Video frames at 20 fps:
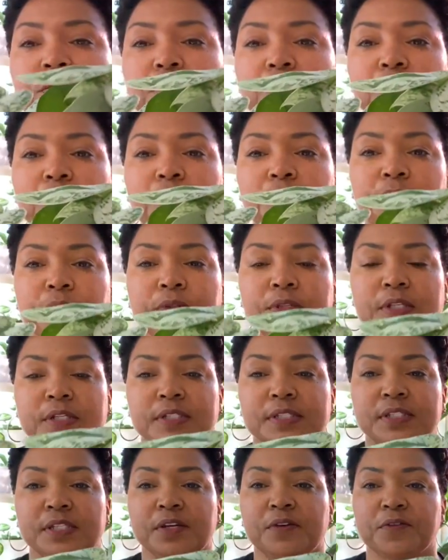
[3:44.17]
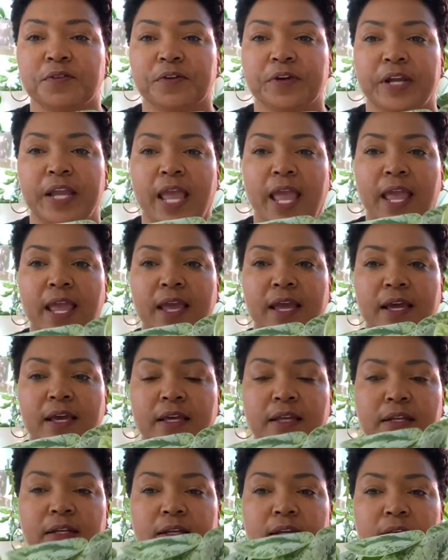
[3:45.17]
you the Silvery
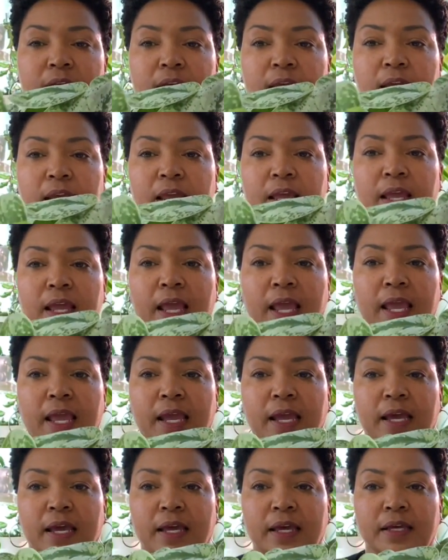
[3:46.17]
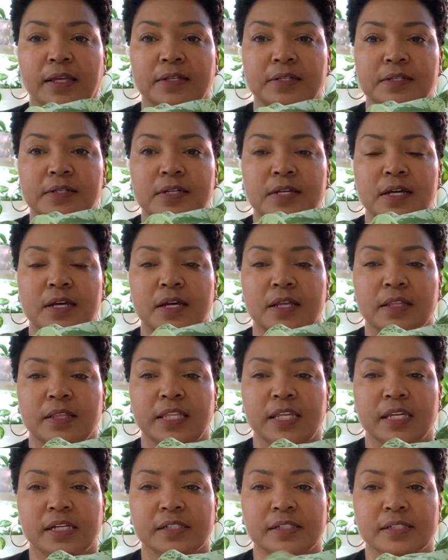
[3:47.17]
Ann and
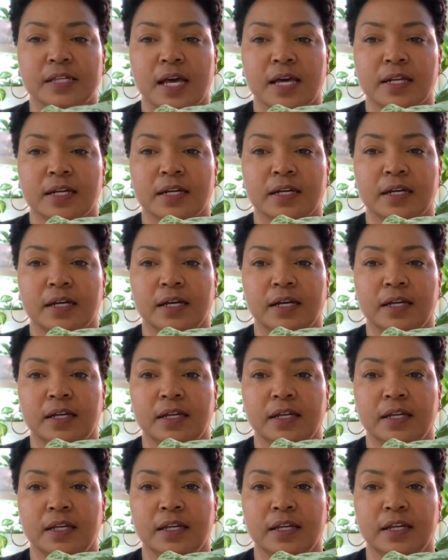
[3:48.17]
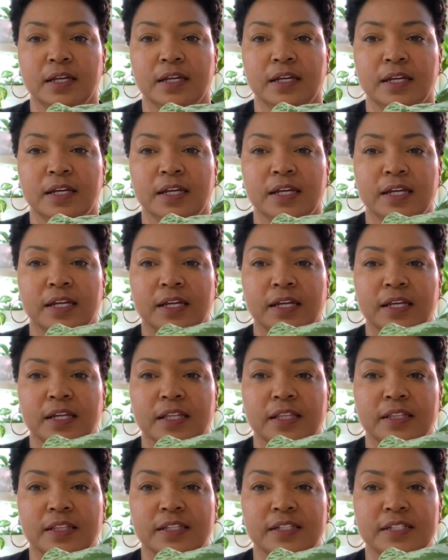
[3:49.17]
the Exotica,
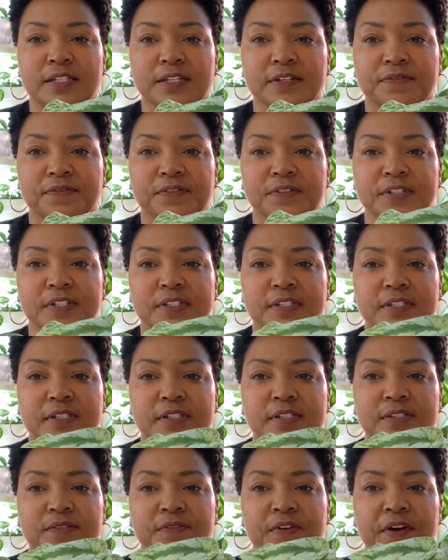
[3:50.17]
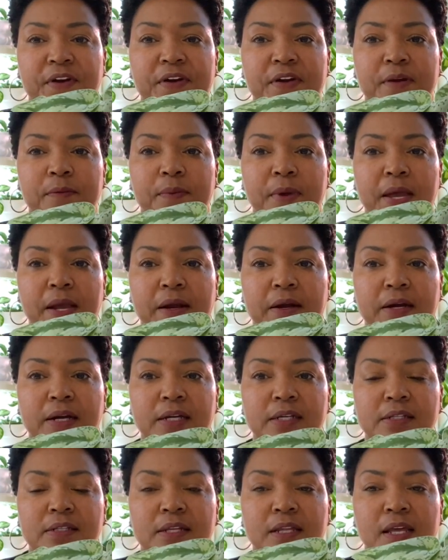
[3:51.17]
the difference is very
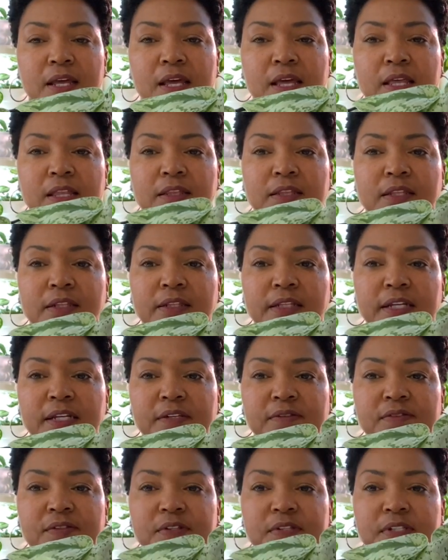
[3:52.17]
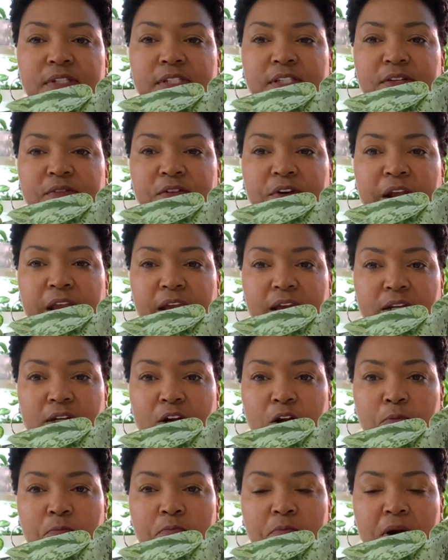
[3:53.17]
apparent. The leaves of the Silver Ann
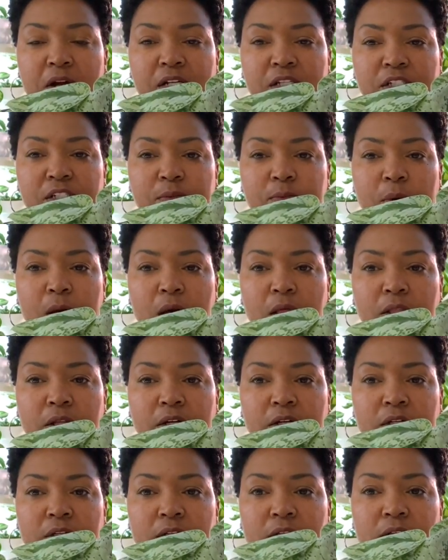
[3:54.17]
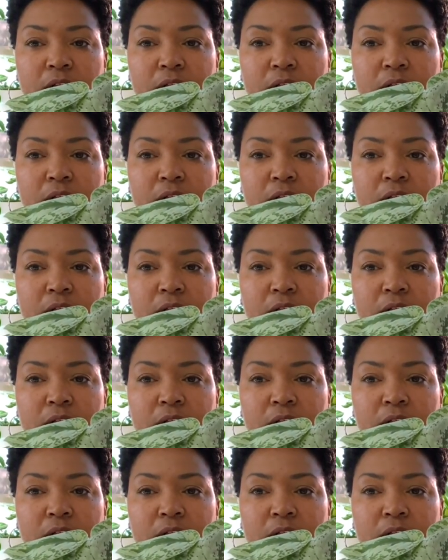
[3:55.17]
are much smaller